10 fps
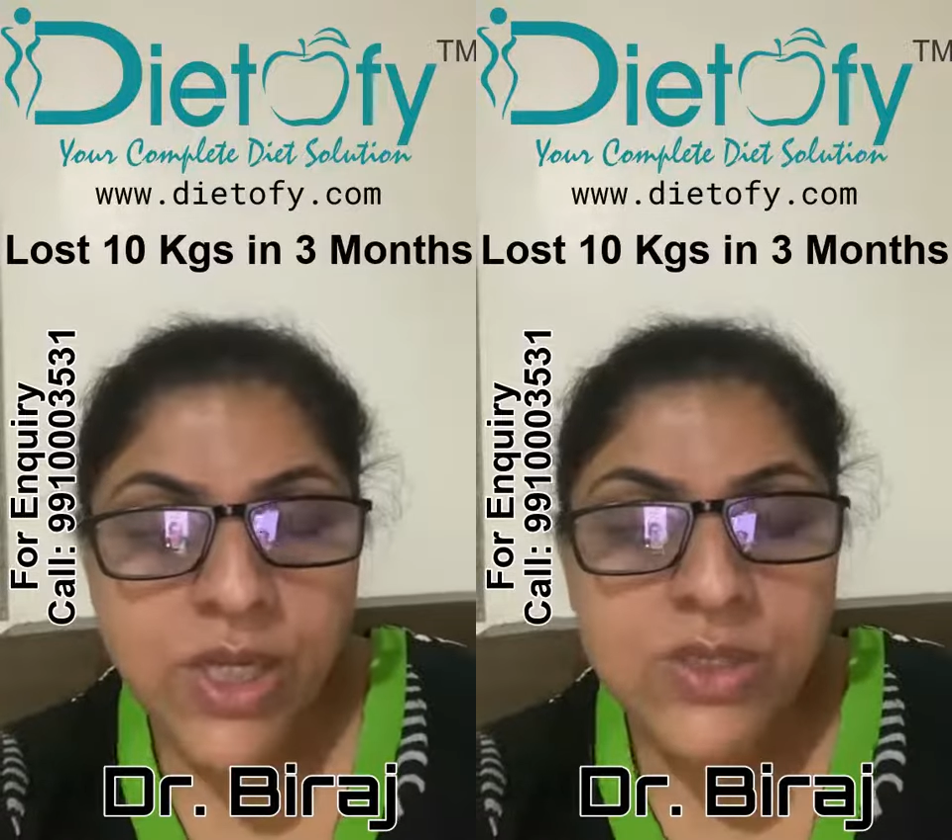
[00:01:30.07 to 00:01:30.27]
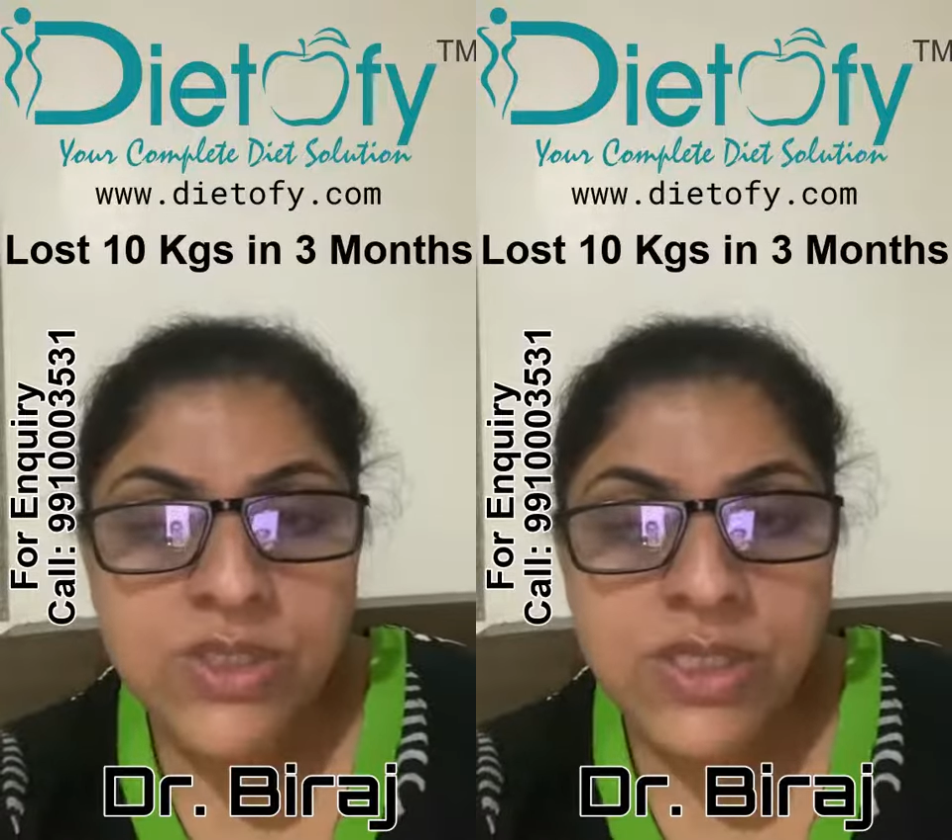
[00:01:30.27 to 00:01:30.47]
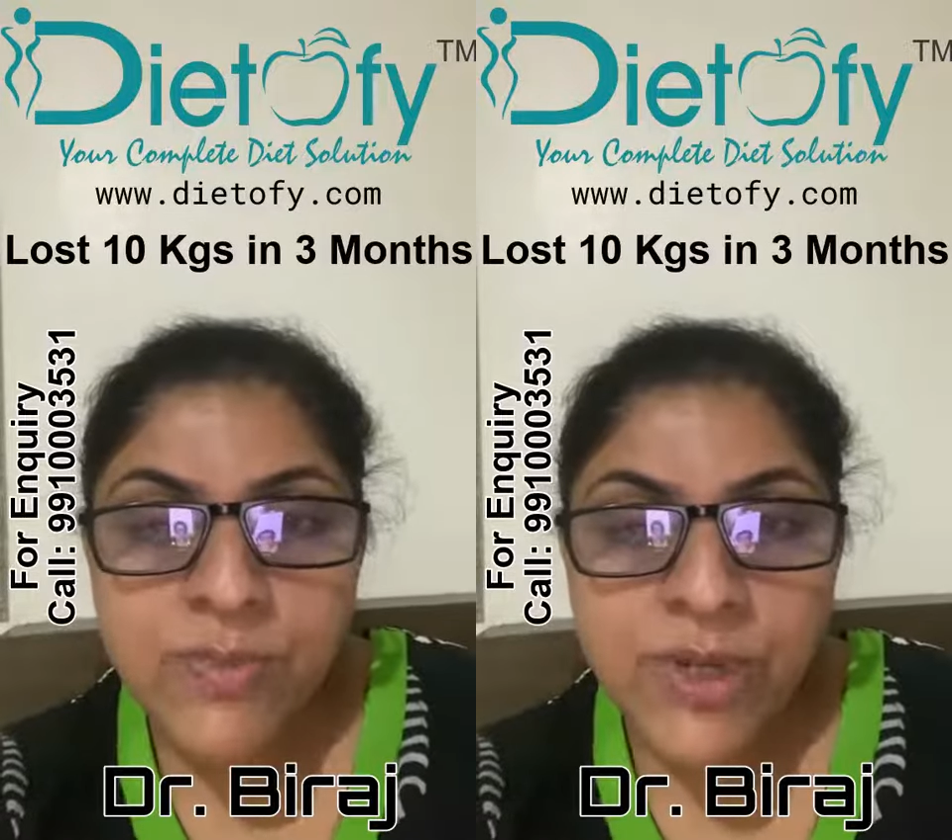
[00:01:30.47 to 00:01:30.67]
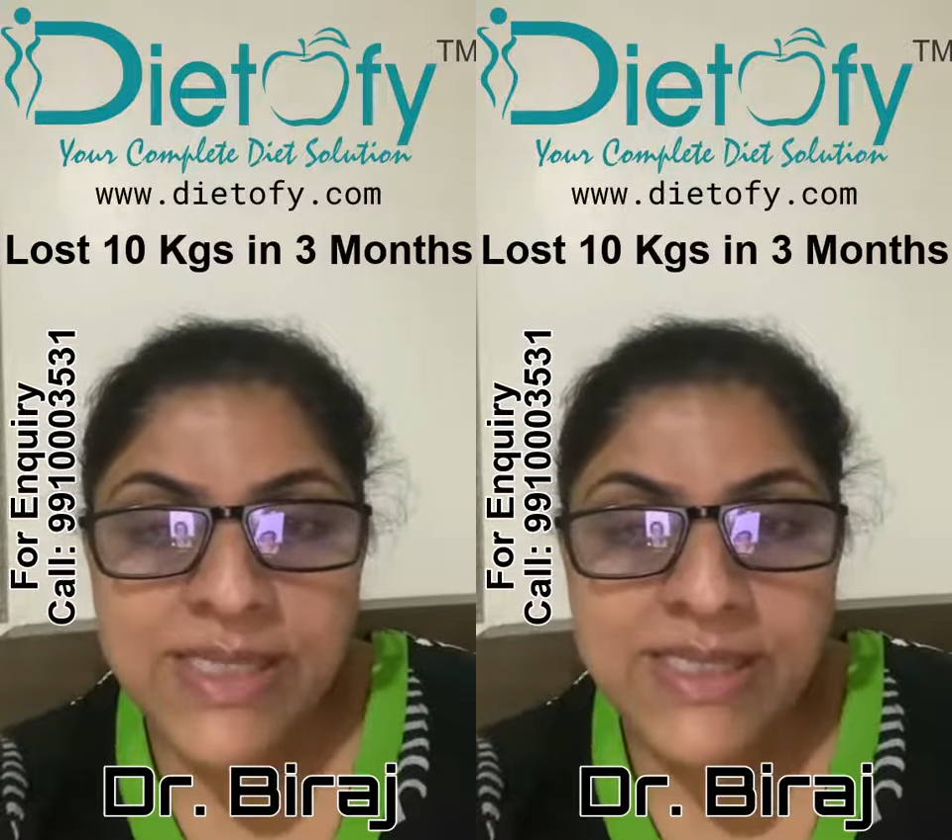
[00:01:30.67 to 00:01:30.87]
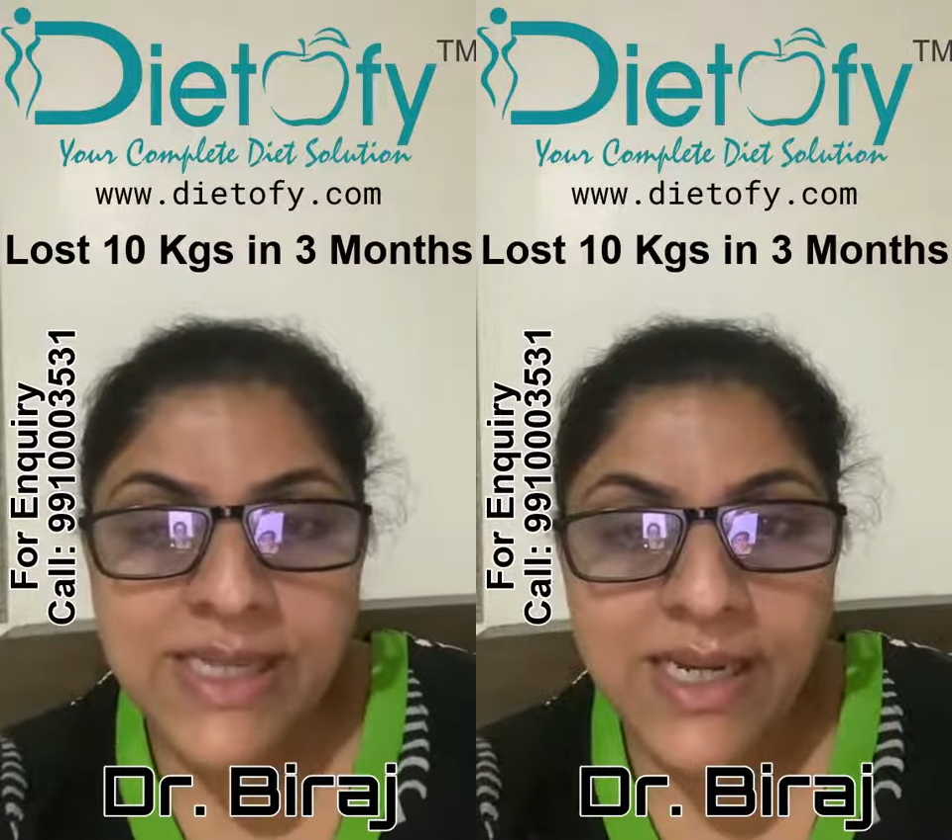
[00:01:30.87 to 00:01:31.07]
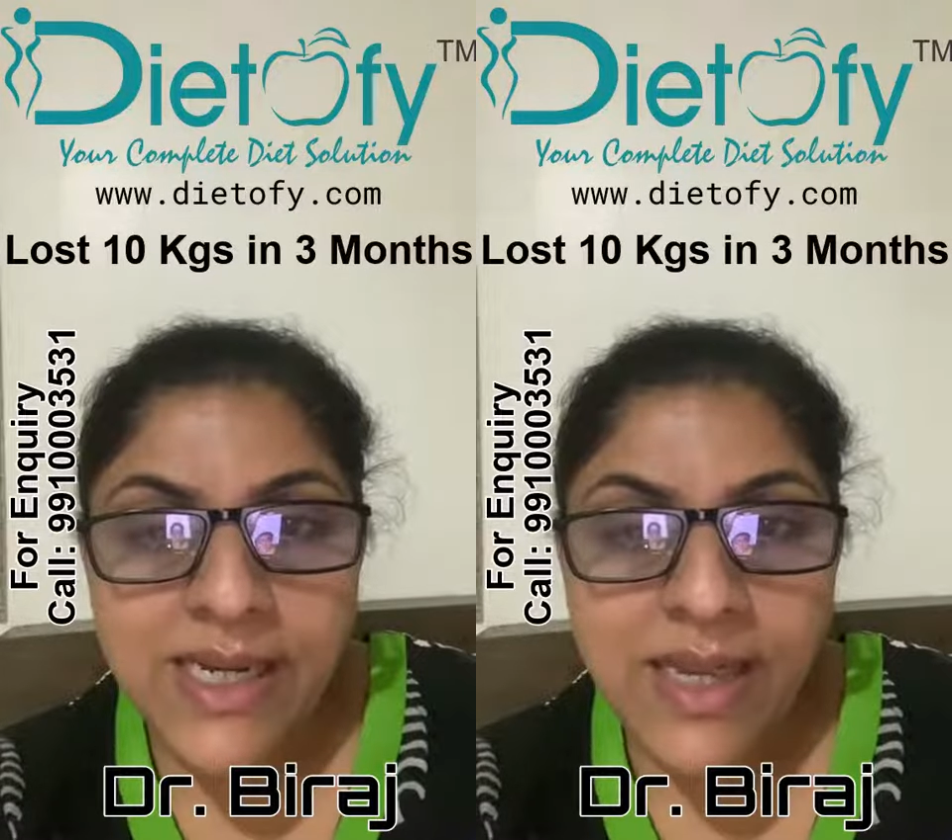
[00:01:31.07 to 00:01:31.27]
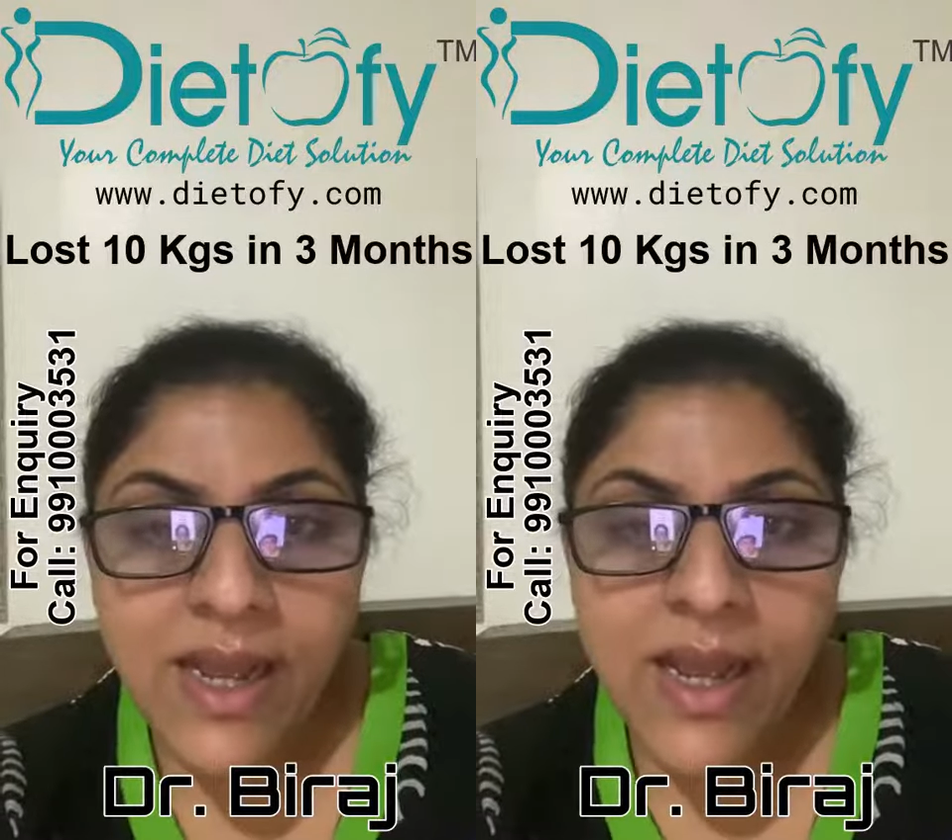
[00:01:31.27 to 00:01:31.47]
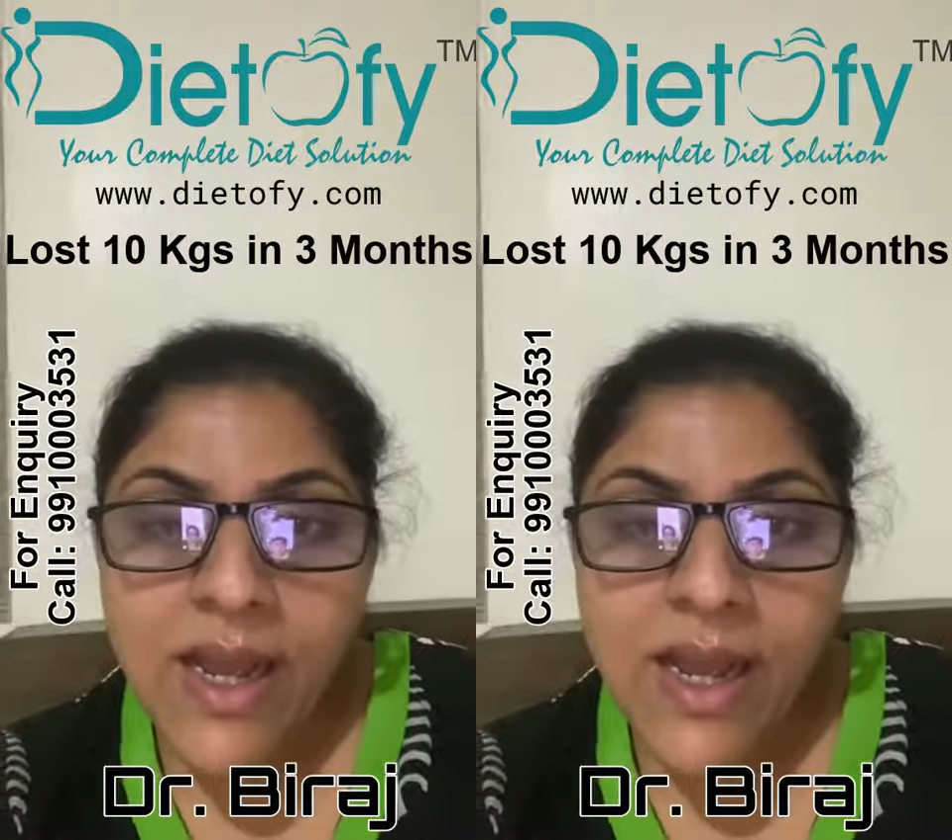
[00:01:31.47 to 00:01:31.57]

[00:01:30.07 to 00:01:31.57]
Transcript: so surprisingly